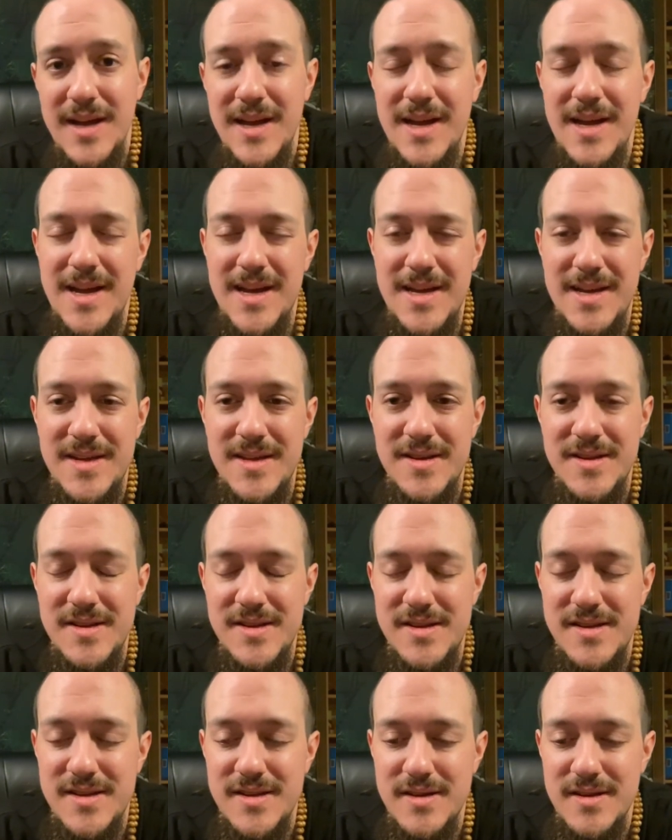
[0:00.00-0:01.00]

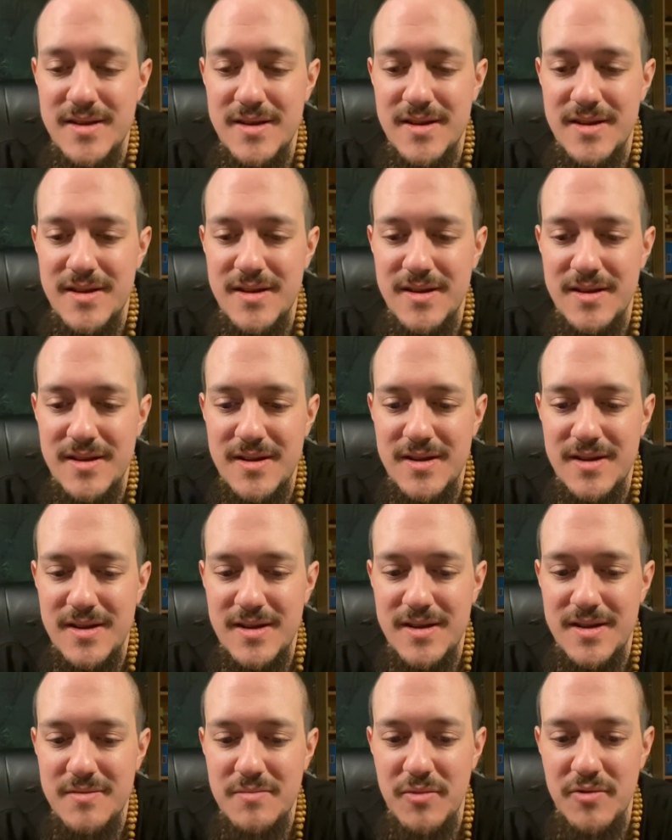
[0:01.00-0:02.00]
And
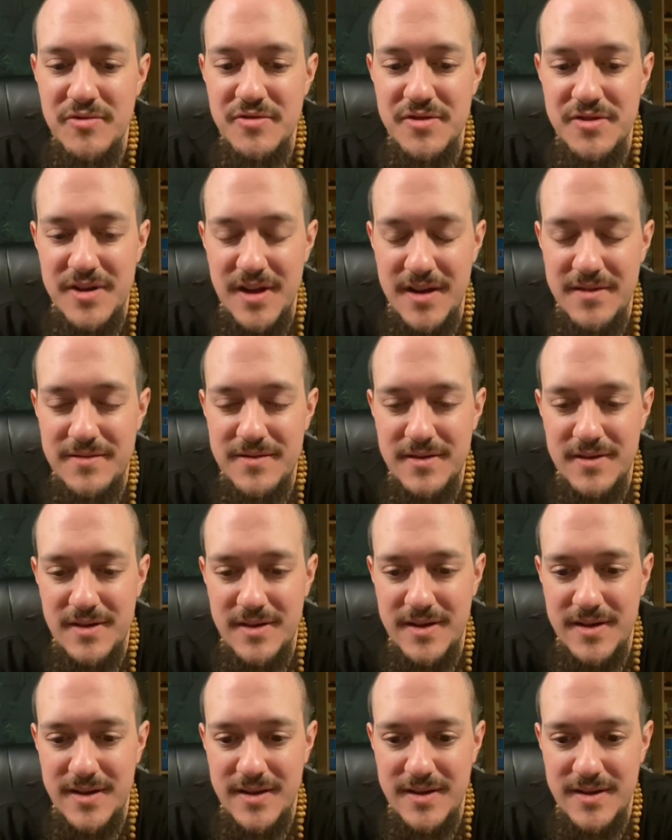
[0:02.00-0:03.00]
most
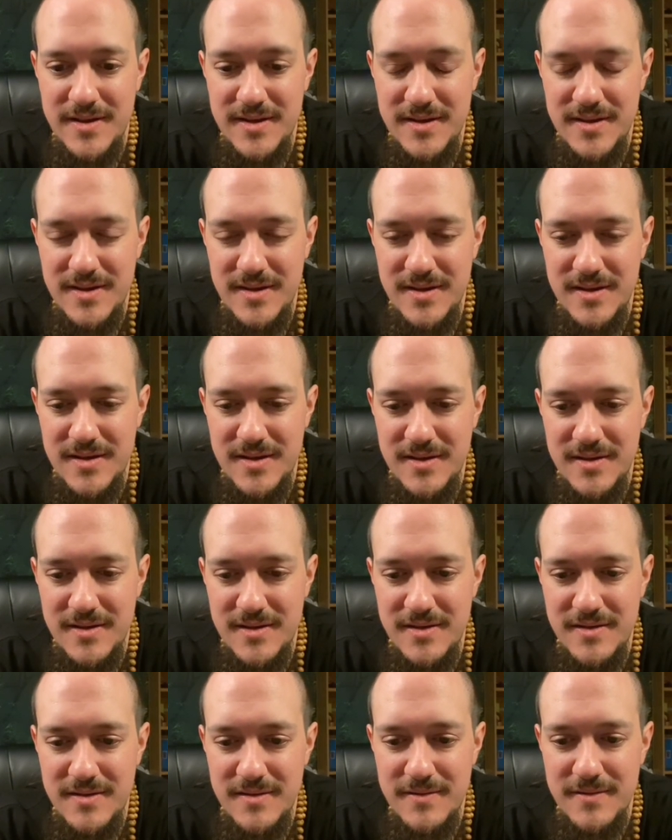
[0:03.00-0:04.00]
definitely,
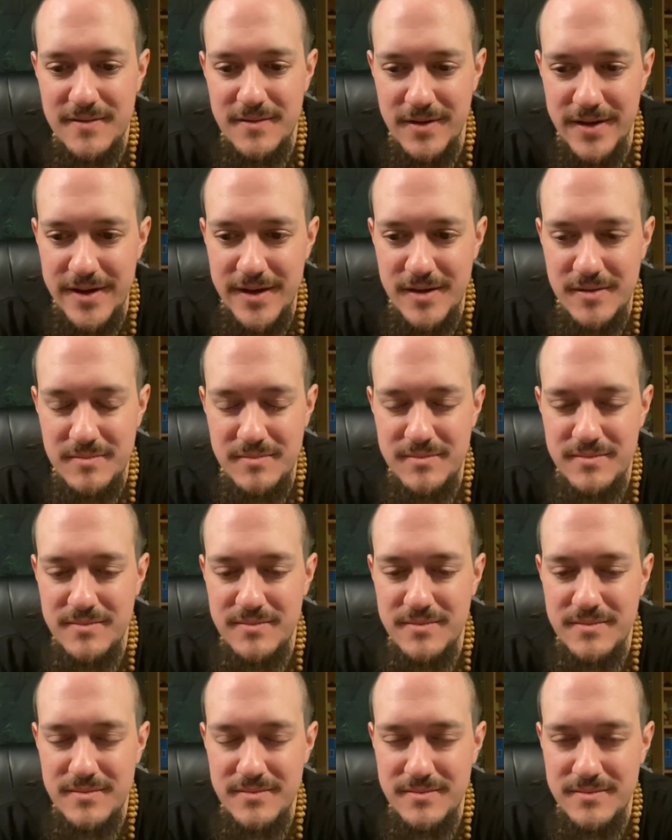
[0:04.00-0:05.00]
freedom
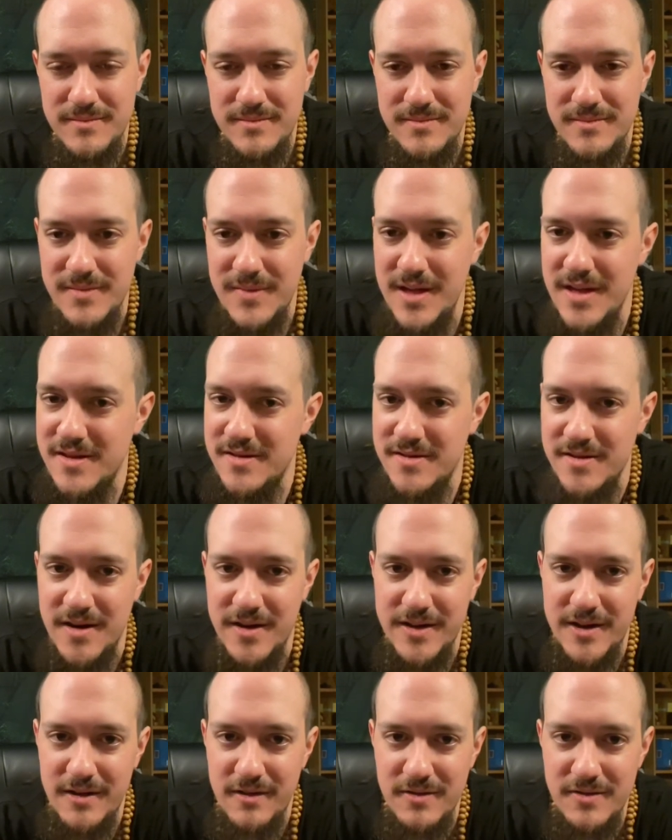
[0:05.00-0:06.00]
is not a
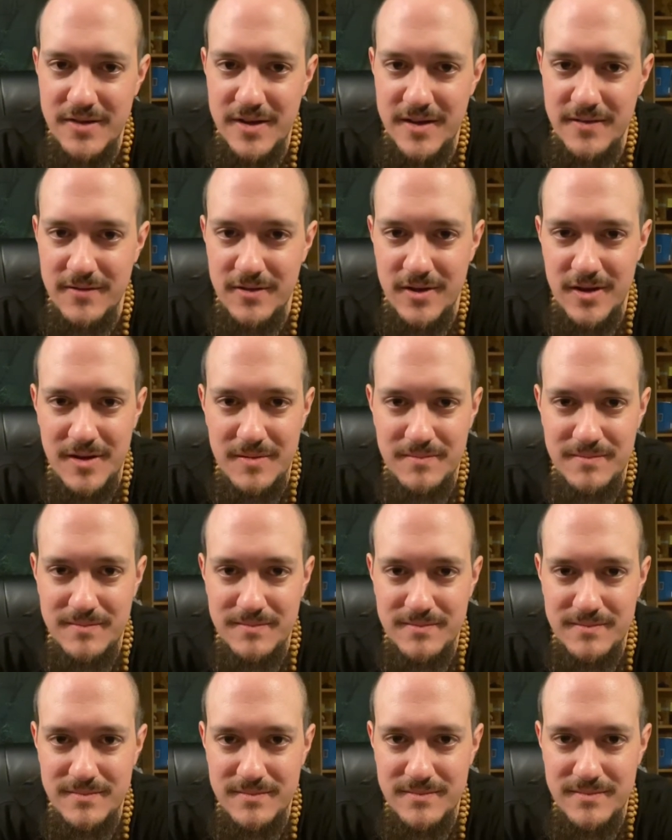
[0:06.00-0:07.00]
guarantee for him.
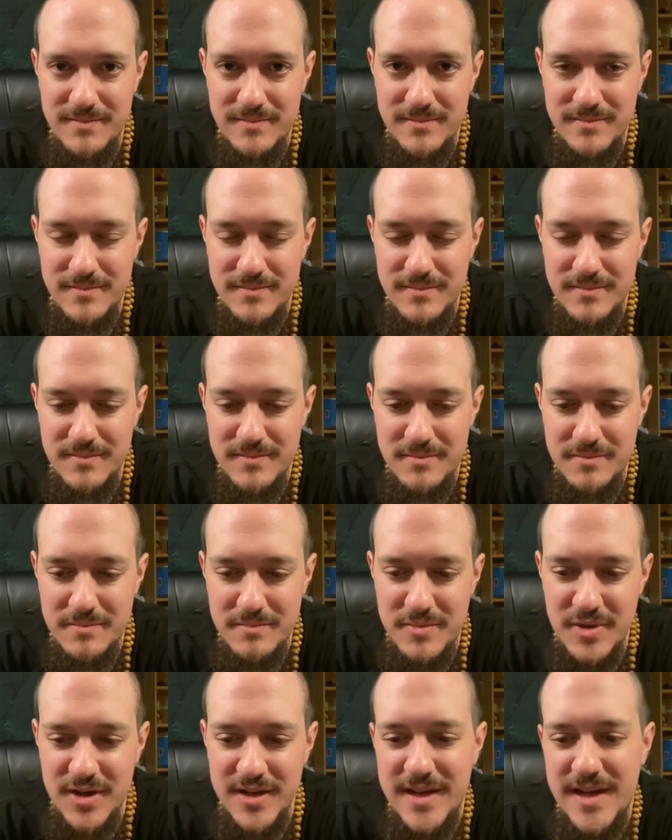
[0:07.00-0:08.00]

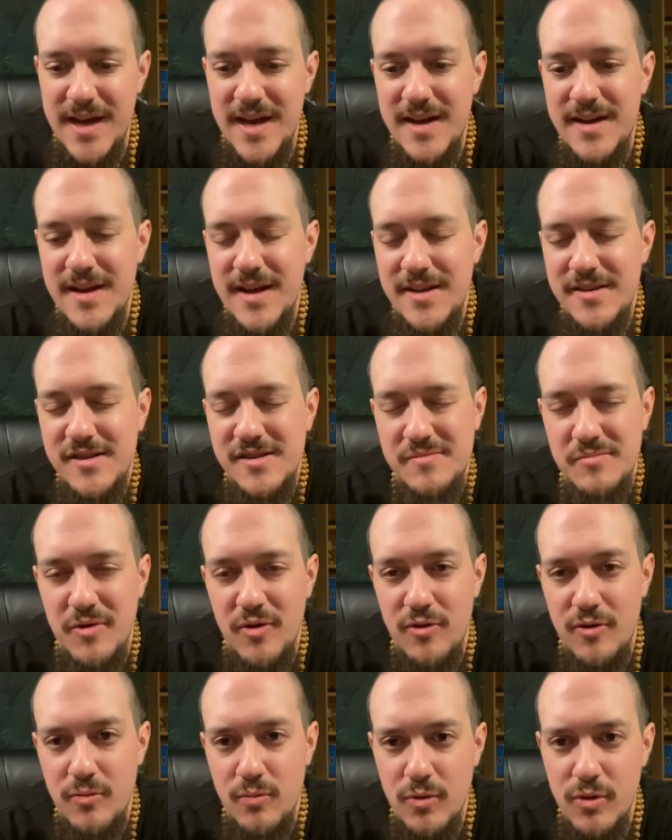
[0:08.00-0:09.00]
But a cat has a
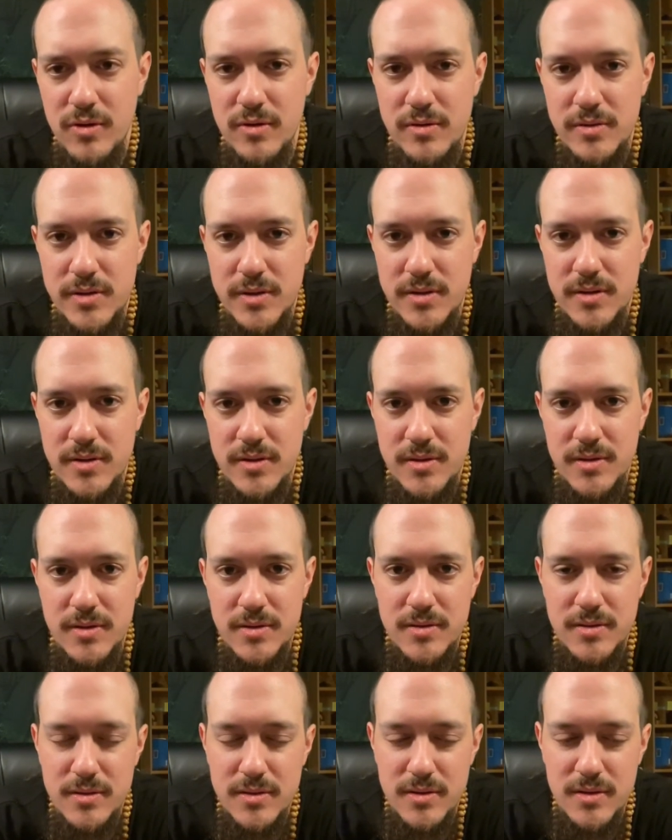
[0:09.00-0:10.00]
smaller world.
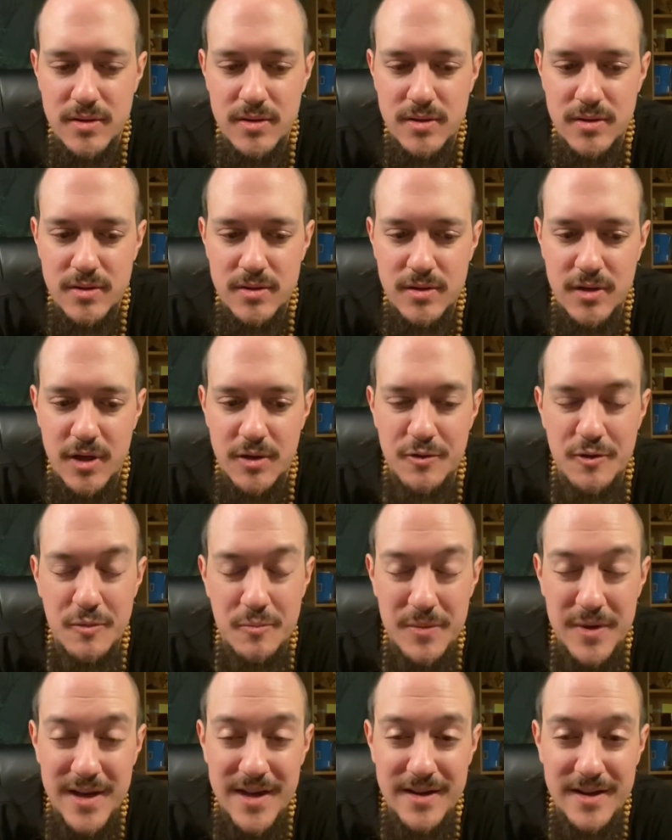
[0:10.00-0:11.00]
A human
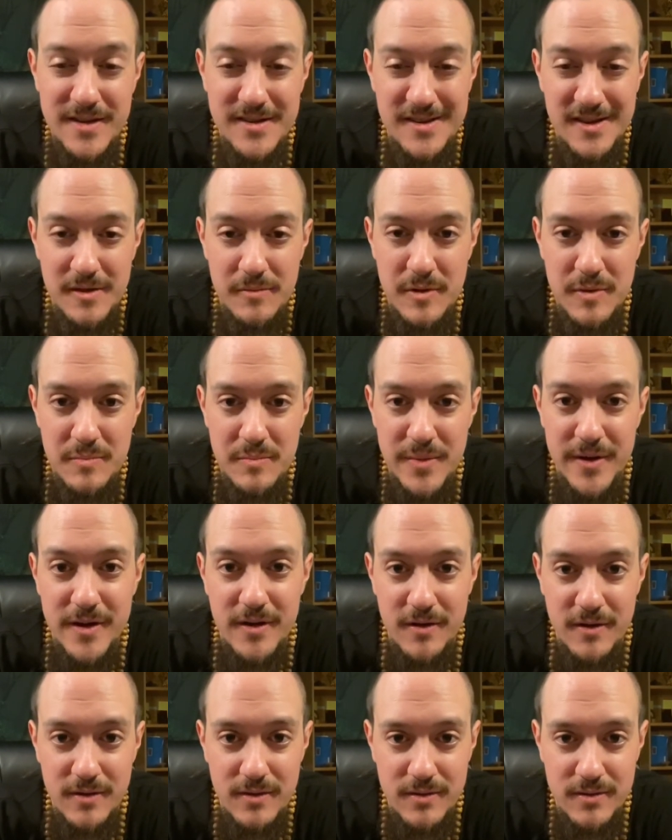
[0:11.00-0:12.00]
being has a little bit
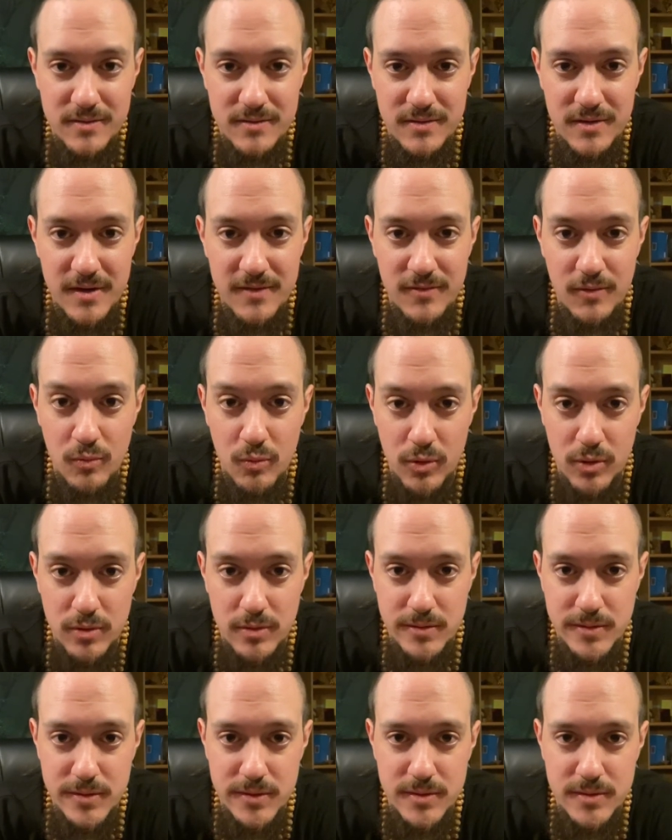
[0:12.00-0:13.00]
bigger of a
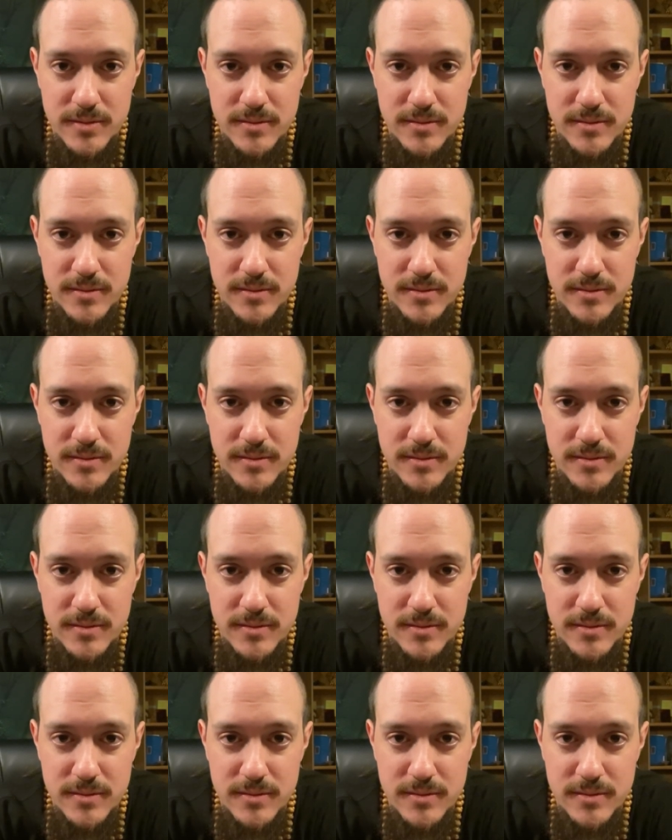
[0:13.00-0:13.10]
world.